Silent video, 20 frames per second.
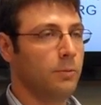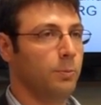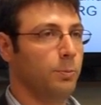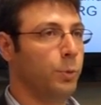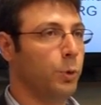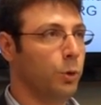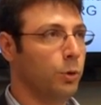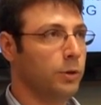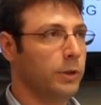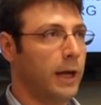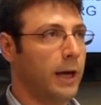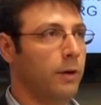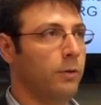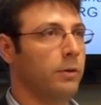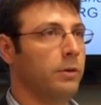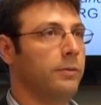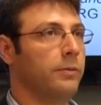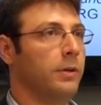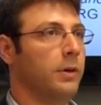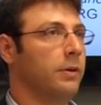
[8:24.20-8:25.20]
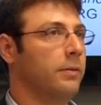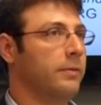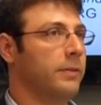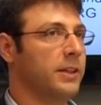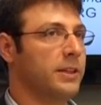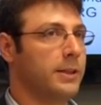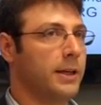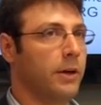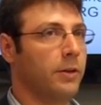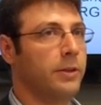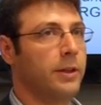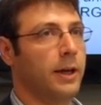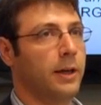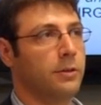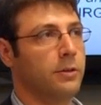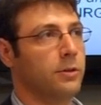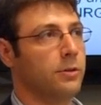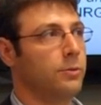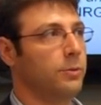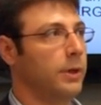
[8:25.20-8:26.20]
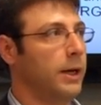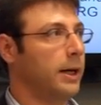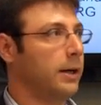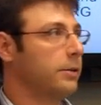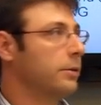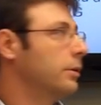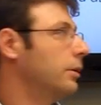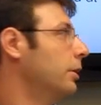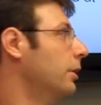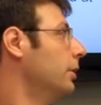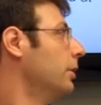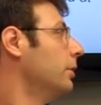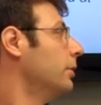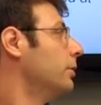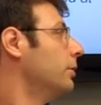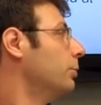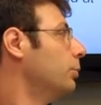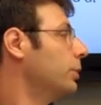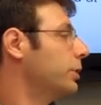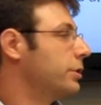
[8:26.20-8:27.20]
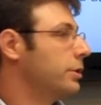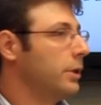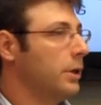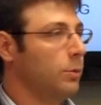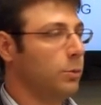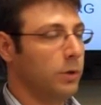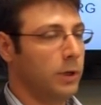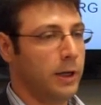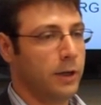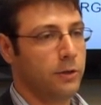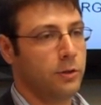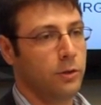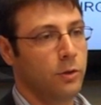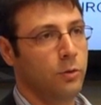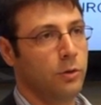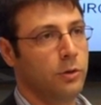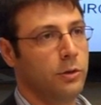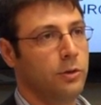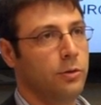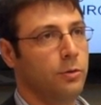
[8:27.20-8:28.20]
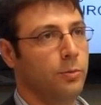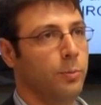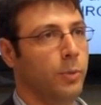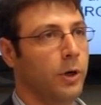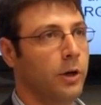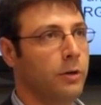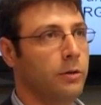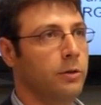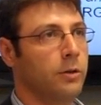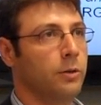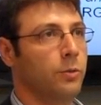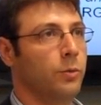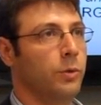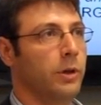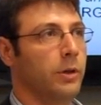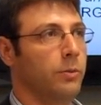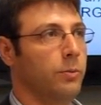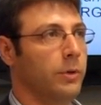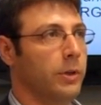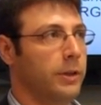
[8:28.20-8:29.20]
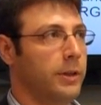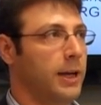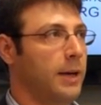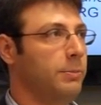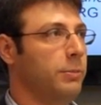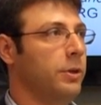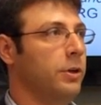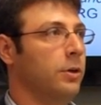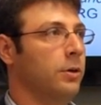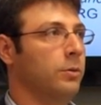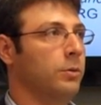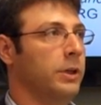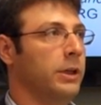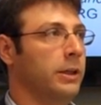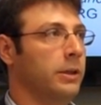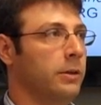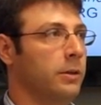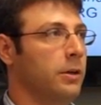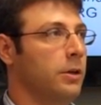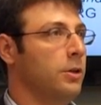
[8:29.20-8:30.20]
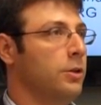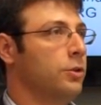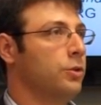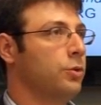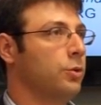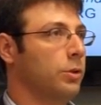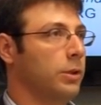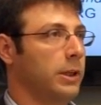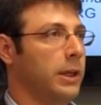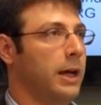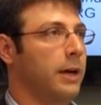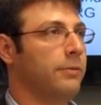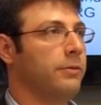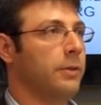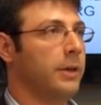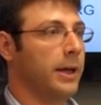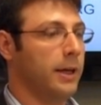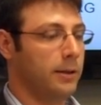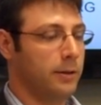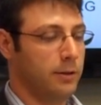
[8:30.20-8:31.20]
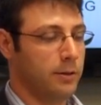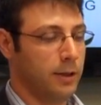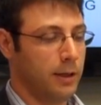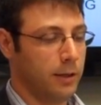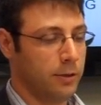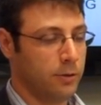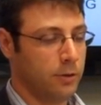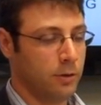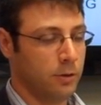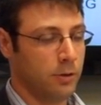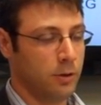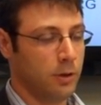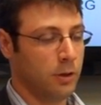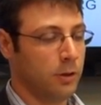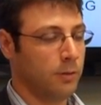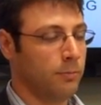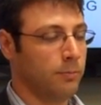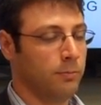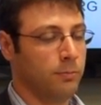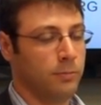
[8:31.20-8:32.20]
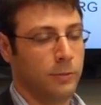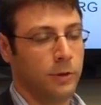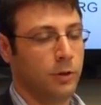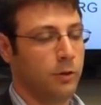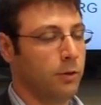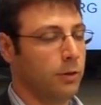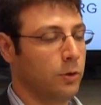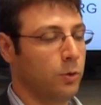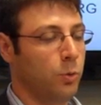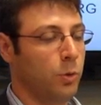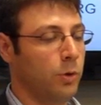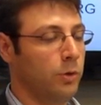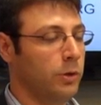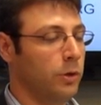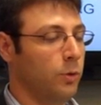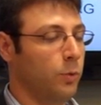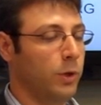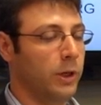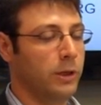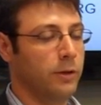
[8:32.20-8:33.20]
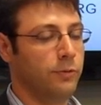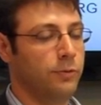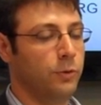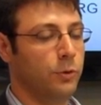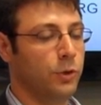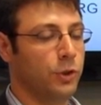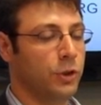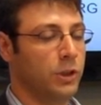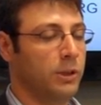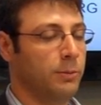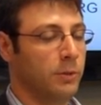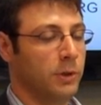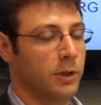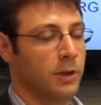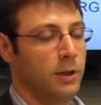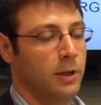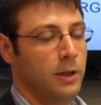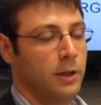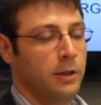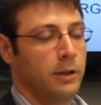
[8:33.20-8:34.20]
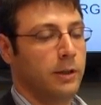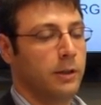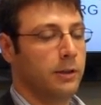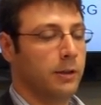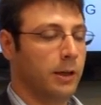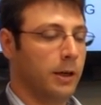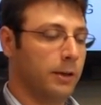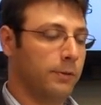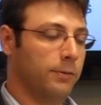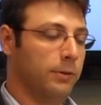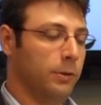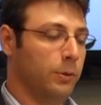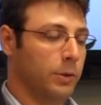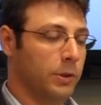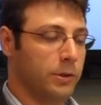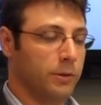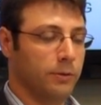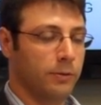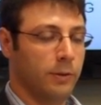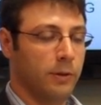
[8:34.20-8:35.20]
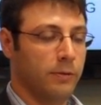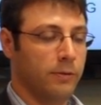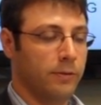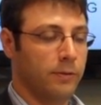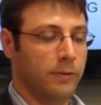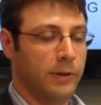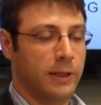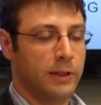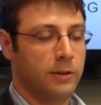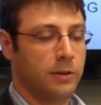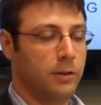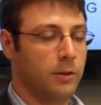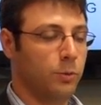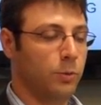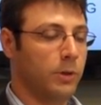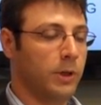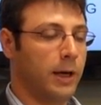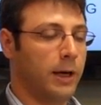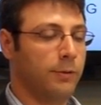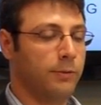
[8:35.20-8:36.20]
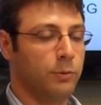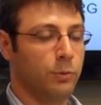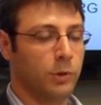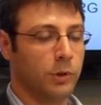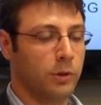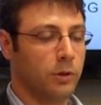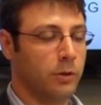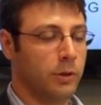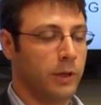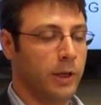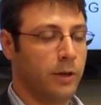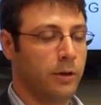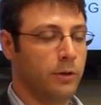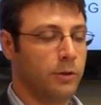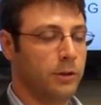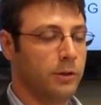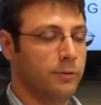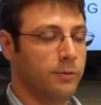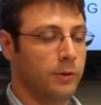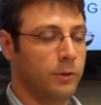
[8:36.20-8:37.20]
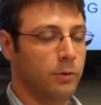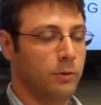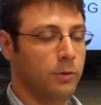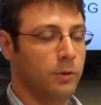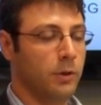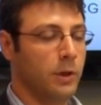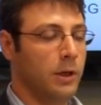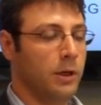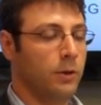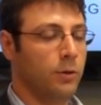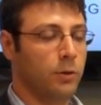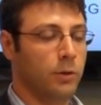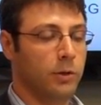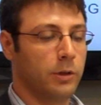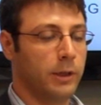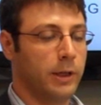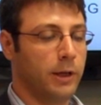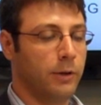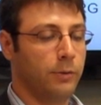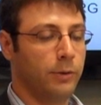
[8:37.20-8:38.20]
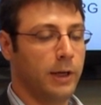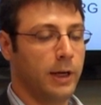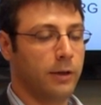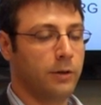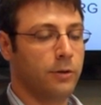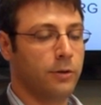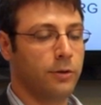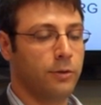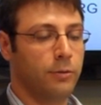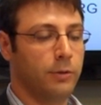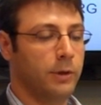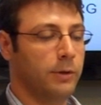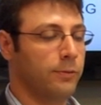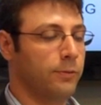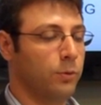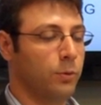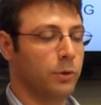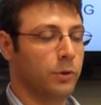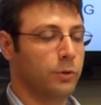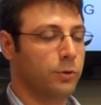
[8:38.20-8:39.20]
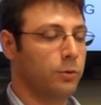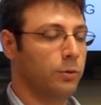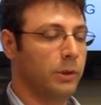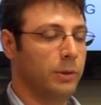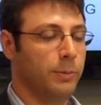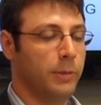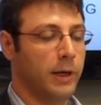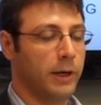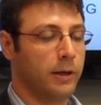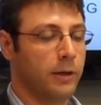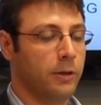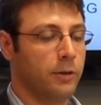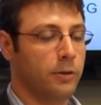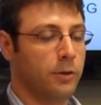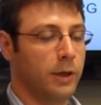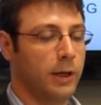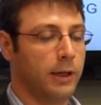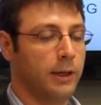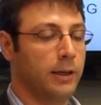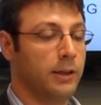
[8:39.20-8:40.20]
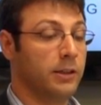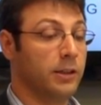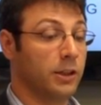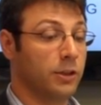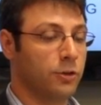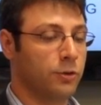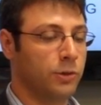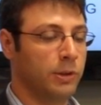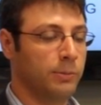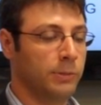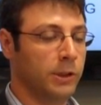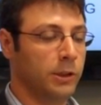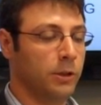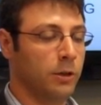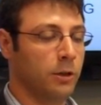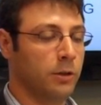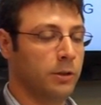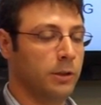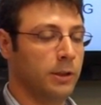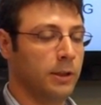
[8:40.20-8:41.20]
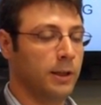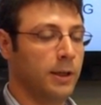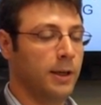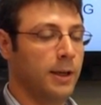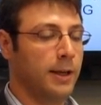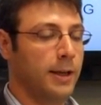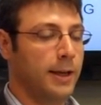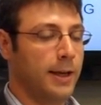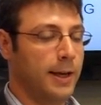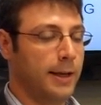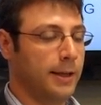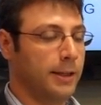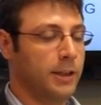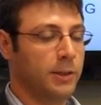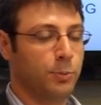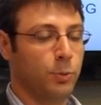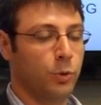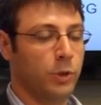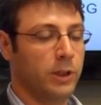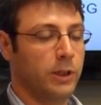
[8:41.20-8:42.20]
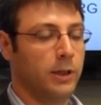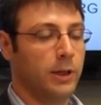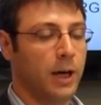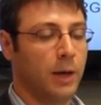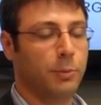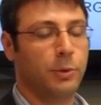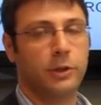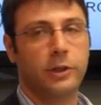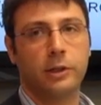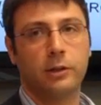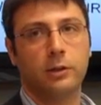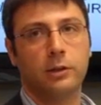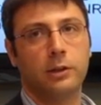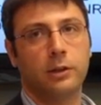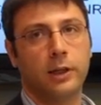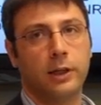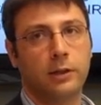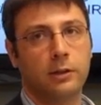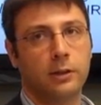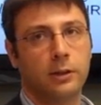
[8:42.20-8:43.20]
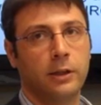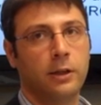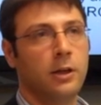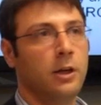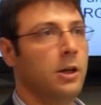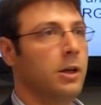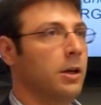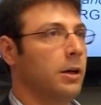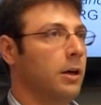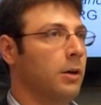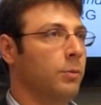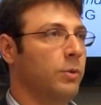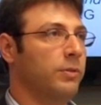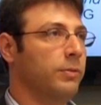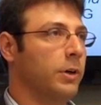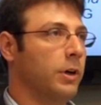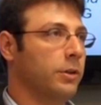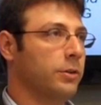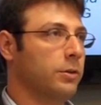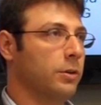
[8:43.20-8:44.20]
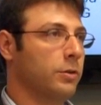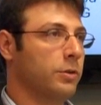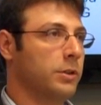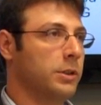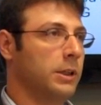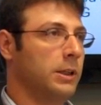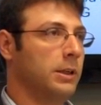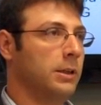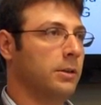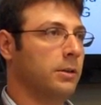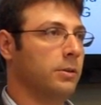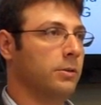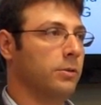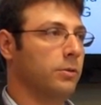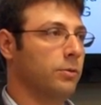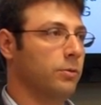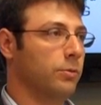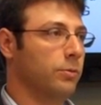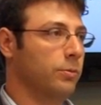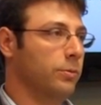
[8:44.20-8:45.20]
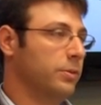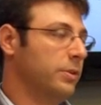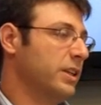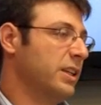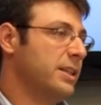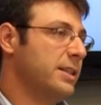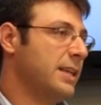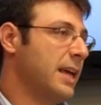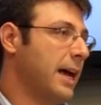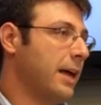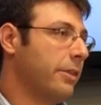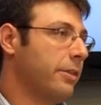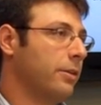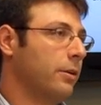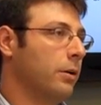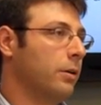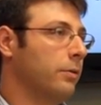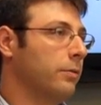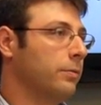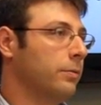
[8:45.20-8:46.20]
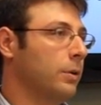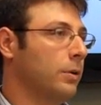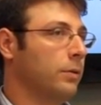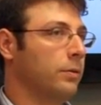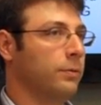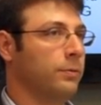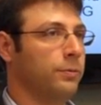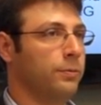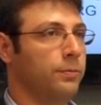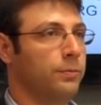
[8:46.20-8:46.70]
pulled out of the South Texas reactor, which they were actually going to partner with TEPCO in shortly after that disaster. Their quote, "In the wake of Fukushima, the confluence of events that would have to occur in NRG's view in order to get reactors 3 and 4 truly back on track is extremely daunting, and at this point, not particularly likely." We've also seen the death or